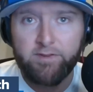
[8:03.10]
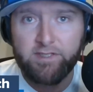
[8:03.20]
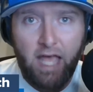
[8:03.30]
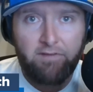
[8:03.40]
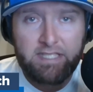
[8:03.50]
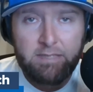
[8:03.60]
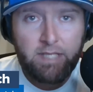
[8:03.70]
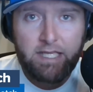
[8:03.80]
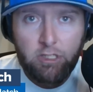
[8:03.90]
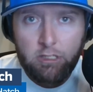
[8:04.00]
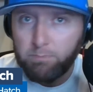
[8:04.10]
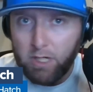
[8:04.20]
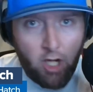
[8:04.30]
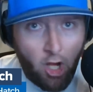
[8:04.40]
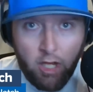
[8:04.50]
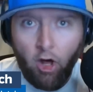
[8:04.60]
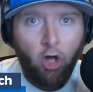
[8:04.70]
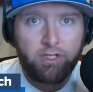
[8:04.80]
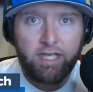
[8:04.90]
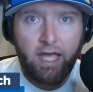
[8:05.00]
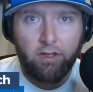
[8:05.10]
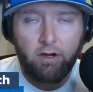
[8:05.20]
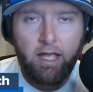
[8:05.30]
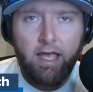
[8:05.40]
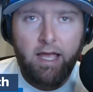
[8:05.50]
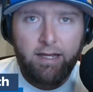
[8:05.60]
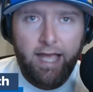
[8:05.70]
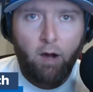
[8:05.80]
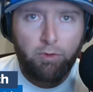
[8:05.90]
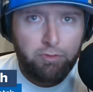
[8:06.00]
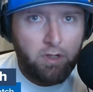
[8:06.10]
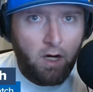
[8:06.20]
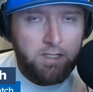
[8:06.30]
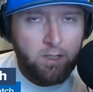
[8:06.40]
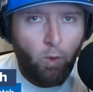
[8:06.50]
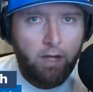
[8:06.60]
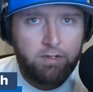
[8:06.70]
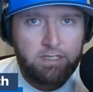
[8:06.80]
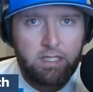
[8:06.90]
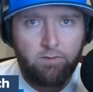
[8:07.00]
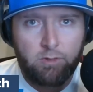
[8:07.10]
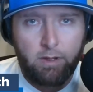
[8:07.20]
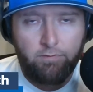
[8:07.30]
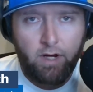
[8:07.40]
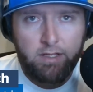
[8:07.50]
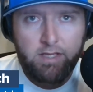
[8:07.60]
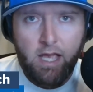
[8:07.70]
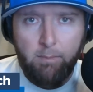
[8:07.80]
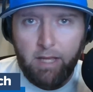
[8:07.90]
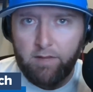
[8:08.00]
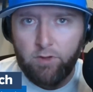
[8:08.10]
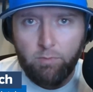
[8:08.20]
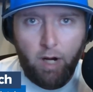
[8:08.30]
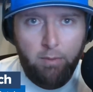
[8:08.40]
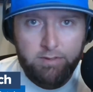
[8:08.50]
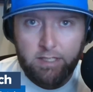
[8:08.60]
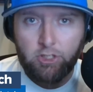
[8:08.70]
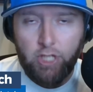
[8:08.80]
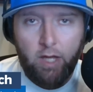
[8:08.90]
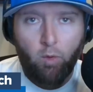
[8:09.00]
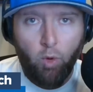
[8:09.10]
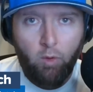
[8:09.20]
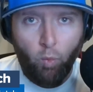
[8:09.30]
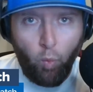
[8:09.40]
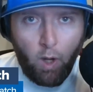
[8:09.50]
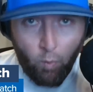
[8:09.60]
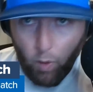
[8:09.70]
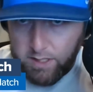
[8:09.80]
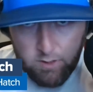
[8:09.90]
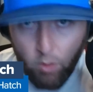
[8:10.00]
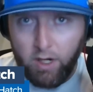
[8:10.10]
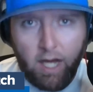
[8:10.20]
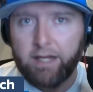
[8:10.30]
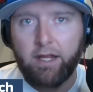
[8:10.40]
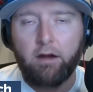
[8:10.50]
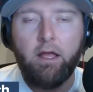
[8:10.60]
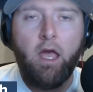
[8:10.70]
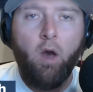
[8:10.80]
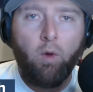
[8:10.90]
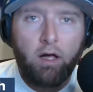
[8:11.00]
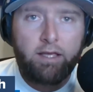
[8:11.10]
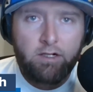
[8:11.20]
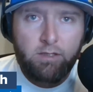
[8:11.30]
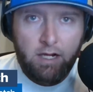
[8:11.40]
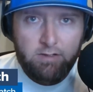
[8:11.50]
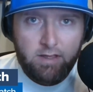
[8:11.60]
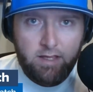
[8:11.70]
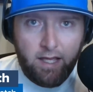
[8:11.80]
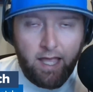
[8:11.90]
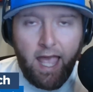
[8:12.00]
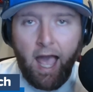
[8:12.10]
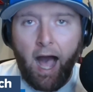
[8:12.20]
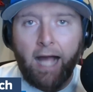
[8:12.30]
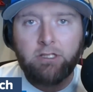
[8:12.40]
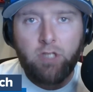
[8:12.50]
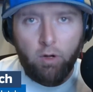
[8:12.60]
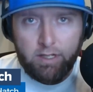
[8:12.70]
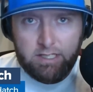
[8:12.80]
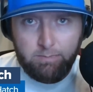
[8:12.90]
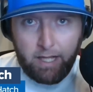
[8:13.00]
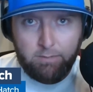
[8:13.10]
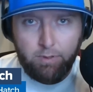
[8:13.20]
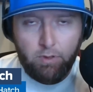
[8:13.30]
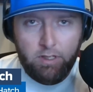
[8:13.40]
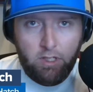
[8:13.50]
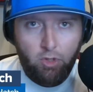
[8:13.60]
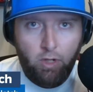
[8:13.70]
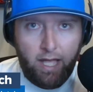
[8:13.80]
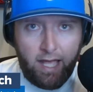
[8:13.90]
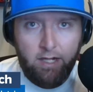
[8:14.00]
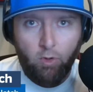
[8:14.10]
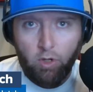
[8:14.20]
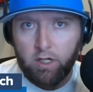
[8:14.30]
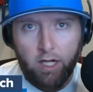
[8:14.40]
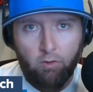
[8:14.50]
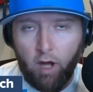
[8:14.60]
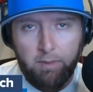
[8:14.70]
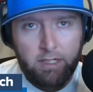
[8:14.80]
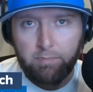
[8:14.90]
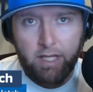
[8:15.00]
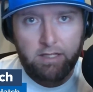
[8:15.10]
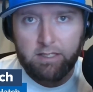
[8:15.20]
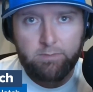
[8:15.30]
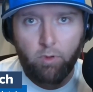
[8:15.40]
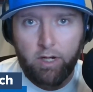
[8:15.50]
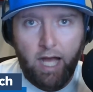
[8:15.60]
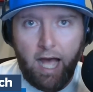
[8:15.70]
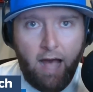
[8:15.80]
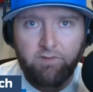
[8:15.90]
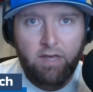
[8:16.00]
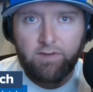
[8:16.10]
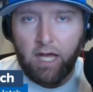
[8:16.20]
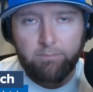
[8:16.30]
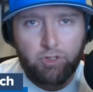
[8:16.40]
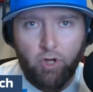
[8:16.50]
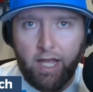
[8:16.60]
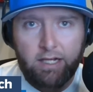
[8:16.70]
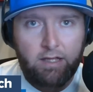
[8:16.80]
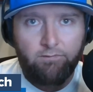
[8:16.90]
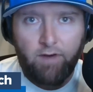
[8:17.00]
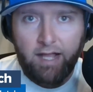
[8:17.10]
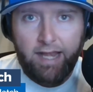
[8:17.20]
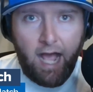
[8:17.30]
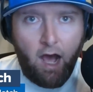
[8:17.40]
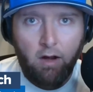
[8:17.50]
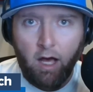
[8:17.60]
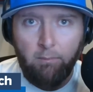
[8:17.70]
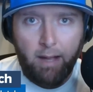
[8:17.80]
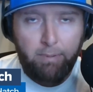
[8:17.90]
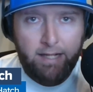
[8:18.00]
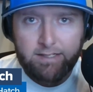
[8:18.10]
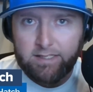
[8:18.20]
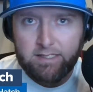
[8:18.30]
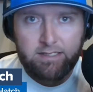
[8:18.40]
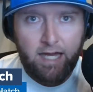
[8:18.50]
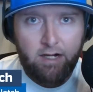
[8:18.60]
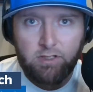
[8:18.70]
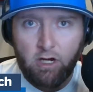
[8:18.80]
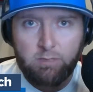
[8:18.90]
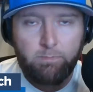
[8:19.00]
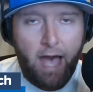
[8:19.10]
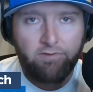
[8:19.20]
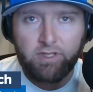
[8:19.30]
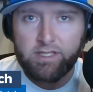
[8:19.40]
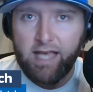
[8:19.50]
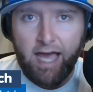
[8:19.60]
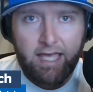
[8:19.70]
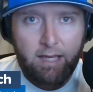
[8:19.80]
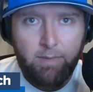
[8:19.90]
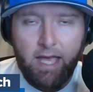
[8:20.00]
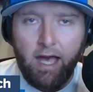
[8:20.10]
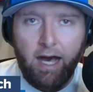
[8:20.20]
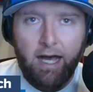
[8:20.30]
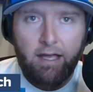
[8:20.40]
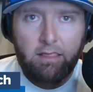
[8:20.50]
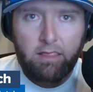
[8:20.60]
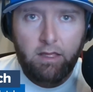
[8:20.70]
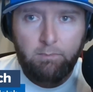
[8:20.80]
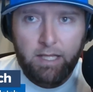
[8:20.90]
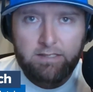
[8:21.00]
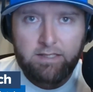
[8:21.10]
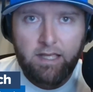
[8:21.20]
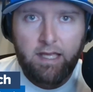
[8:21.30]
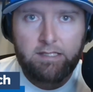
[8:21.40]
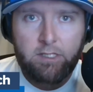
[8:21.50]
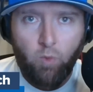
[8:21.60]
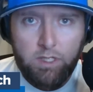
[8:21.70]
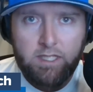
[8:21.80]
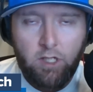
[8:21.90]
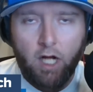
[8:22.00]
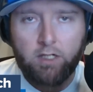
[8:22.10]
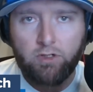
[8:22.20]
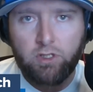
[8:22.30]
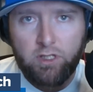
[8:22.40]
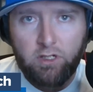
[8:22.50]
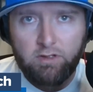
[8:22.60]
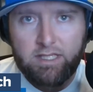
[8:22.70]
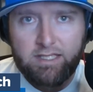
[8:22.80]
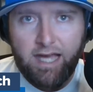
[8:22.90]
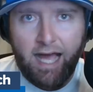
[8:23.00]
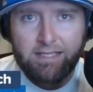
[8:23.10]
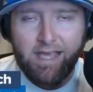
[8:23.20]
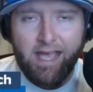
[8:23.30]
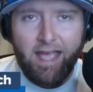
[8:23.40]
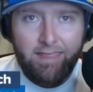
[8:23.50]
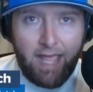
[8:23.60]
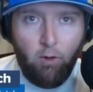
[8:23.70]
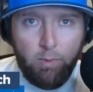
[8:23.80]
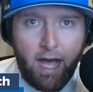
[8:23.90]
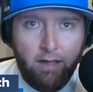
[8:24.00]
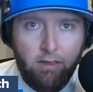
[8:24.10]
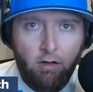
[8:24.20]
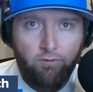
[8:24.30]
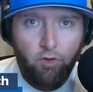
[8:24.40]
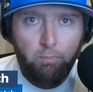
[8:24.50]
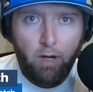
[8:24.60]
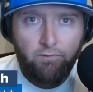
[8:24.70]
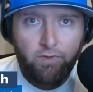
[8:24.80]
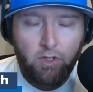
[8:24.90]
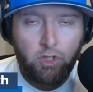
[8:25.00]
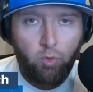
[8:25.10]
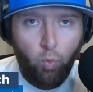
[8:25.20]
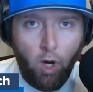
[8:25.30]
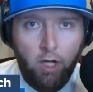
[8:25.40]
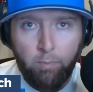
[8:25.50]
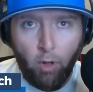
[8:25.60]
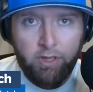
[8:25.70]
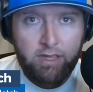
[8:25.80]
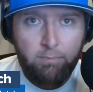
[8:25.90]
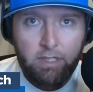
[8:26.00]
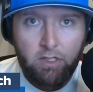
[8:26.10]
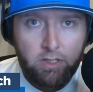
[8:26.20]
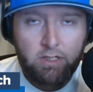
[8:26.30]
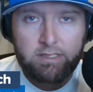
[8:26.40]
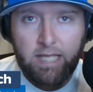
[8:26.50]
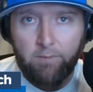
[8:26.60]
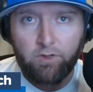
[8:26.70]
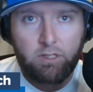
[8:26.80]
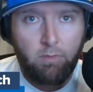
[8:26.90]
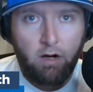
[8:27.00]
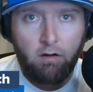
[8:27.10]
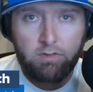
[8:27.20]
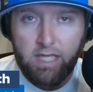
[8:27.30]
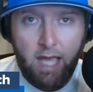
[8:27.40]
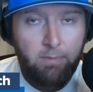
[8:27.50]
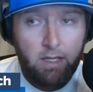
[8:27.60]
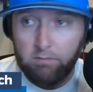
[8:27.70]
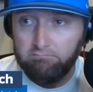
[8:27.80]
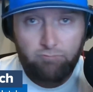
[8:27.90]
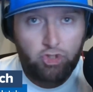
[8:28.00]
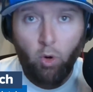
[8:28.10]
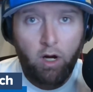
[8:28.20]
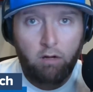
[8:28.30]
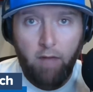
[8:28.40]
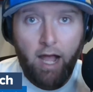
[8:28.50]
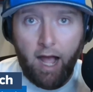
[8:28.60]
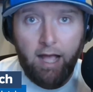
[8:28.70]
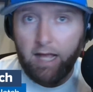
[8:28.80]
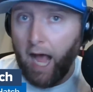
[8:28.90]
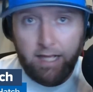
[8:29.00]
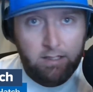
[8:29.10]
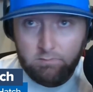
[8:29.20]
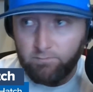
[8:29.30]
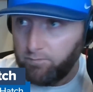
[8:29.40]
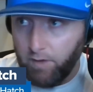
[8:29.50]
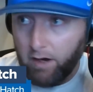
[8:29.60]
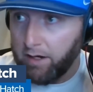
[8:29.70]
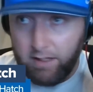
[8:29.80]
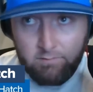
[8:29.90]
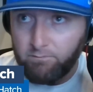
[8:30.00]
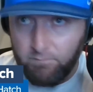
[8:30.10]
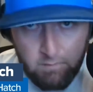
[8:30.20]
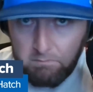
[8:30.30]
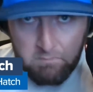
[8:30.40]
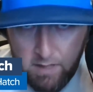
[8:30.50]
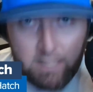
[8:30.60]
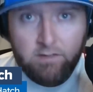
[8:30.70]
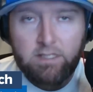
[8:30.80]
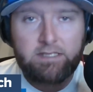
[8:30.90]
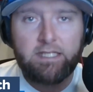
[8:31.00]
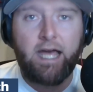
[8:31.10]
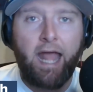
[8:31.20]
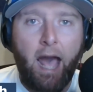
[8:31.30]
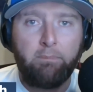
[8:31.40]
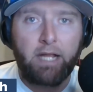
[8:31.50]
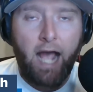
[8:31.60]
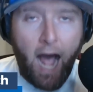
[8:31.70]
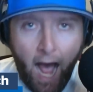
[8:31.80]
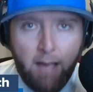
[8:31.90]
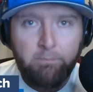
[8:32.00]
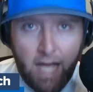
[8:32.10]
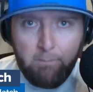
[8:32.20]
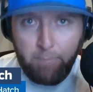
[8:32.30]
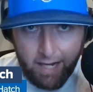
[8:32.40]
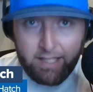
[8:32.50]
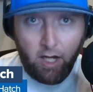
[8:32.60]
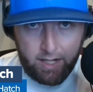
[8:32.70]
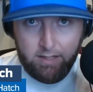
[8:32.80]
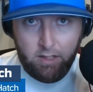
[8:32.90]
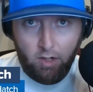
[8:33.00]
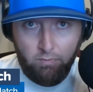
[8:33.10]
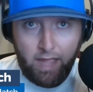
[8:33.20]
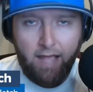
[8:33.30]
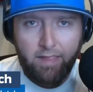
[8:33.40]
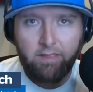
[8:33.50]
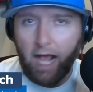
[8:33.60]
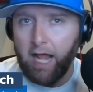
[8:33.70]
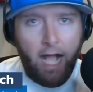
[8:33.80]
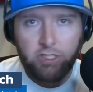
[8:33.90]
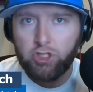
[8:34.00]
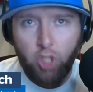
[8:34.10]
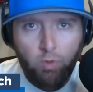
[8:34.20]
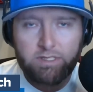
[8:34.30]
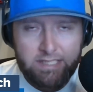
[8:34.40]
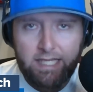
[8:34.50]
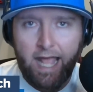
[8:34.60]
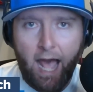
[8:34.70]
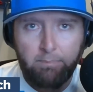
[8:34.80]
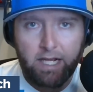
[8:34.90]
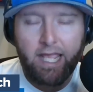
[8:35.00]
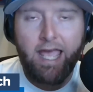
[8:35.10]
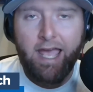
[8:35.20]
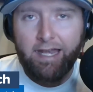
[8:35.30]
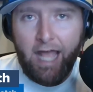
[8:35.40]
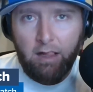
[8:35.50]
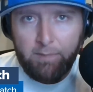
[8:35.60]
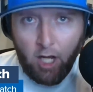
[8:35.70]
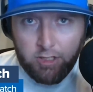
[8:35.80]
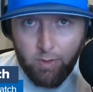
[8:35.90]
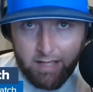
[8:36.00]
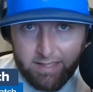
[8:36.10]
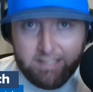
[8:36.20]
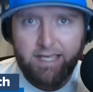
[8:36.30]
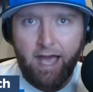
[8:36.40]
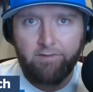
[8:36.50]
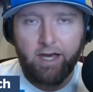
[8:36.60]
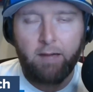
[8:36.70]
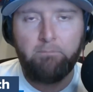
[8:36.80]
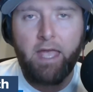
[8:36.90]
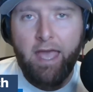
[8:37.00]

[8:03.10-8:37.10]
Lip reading: of his life. It seems like he's just put it all together. Now, with regards to the wide receivers, my friends, many of you are probably saying, Jake, what's going on here? Well, here's the thing. I don't expect Puka Nacua and or Gunnar Romney to play at this point. I've given up trying to find out of my practice insiders. They're as baffled as I am. The biggest thing is once the doctors clear these guys, they will be out there on the football field. Could one or both of them be cleared in time for tomorrow's game? Sure. I could very easily see that happening. I'm not betting on it, though. I just don't see it happening. Now, let me also add this caveat.